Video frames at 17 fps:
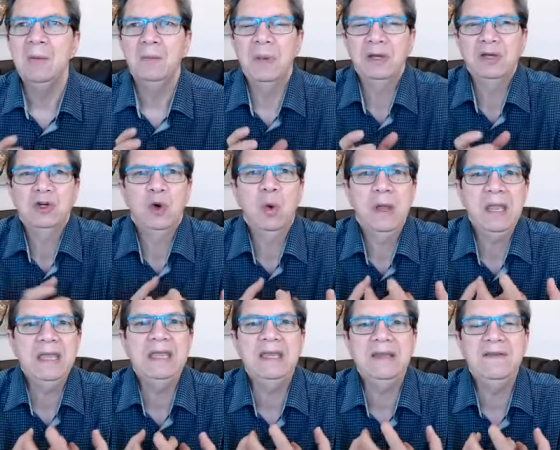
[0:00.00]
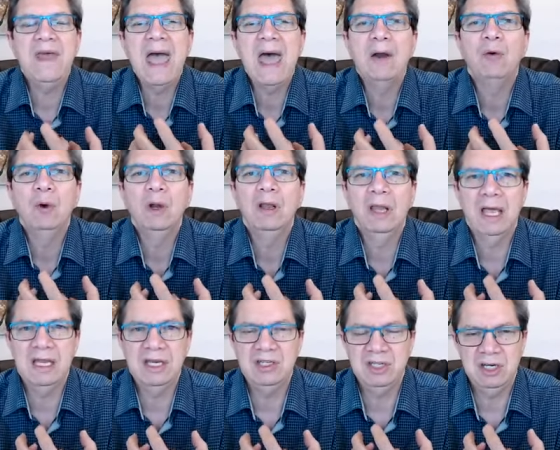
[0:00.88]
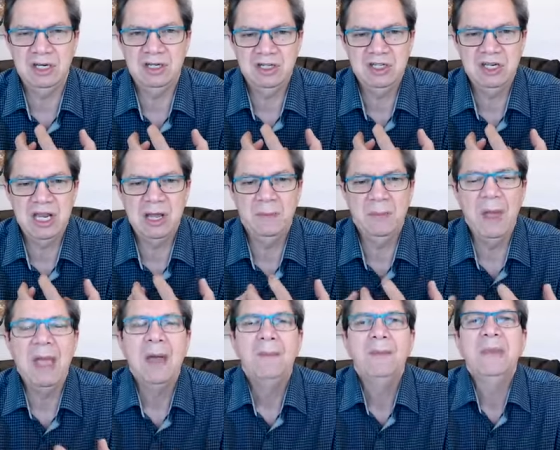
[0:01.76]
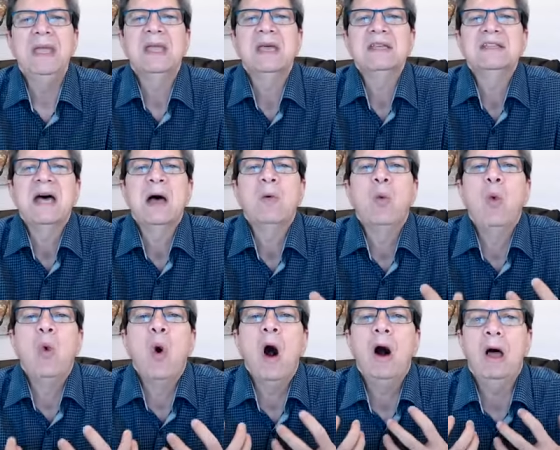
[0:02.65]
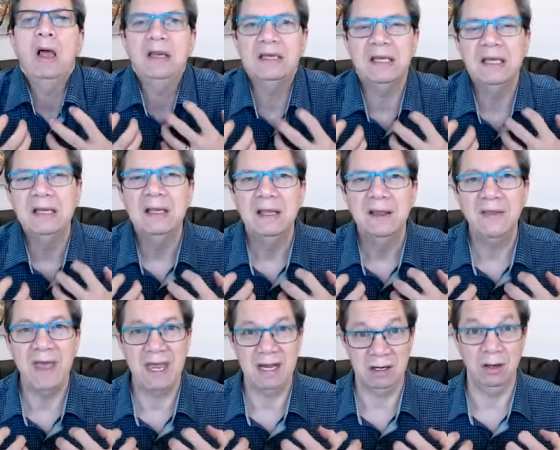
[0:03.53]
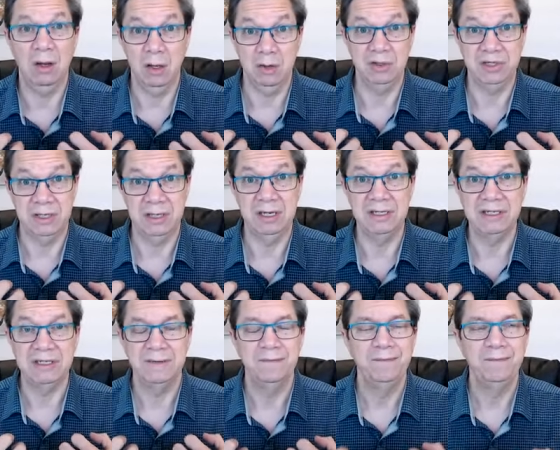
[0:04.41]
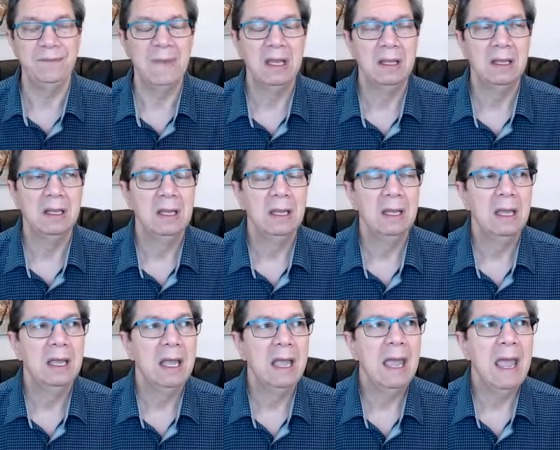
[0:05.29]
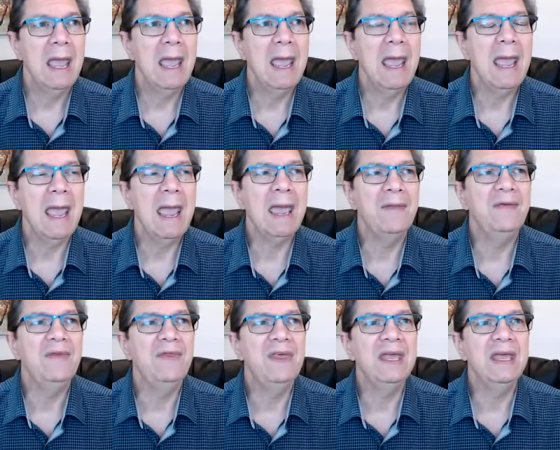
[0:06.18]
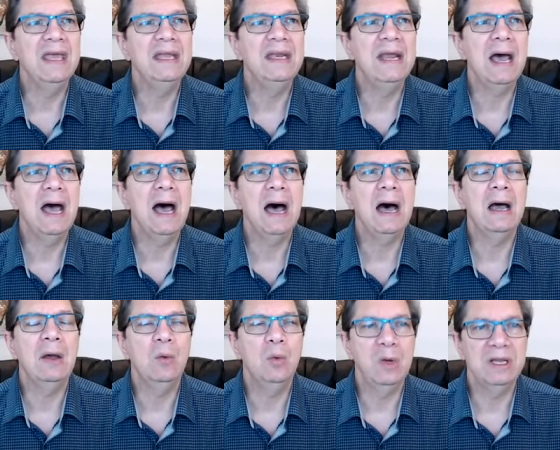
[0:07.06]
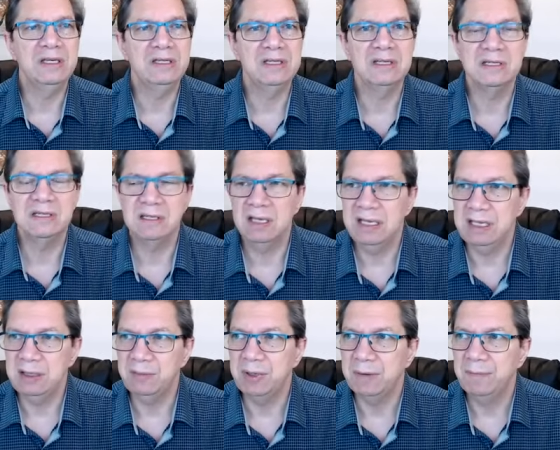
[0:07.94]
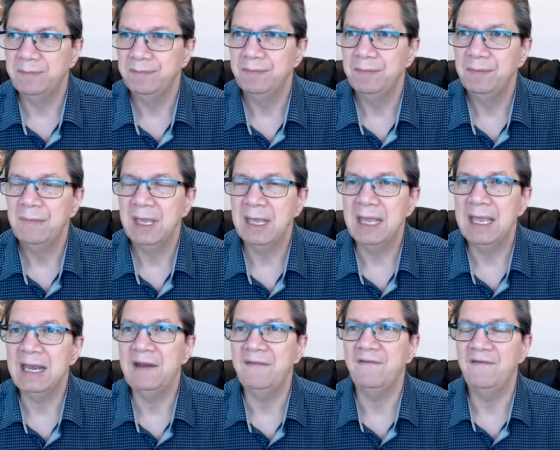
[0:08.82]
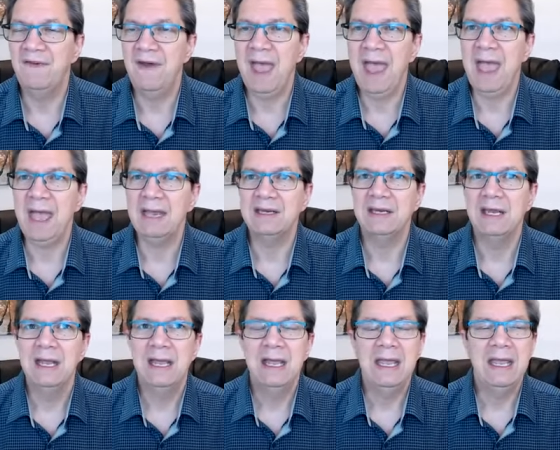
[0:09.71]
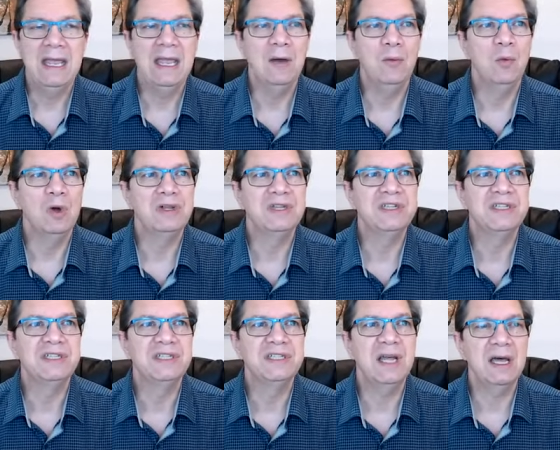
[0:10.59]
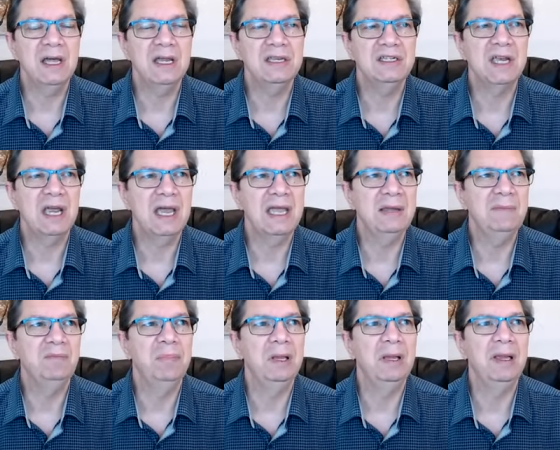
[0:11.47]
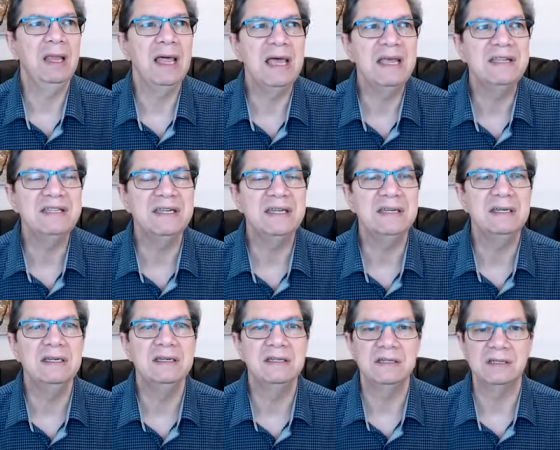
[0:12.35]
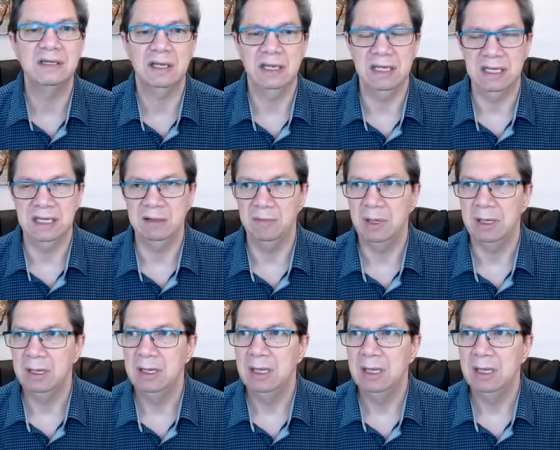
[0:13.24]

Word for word: between that relationship because I want that closeness. And then I went to sleep. And in fact, it was such a blessed sleep